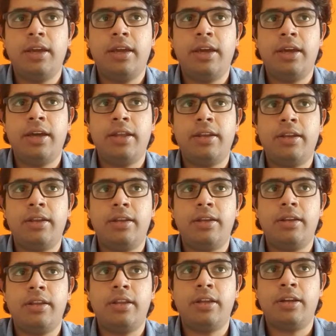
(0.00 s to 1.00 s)
and
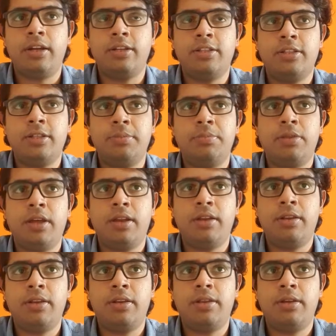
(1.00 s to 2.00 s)
the concept
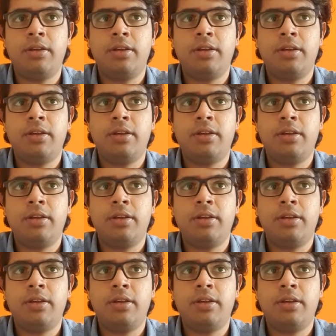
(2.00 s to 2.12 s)
and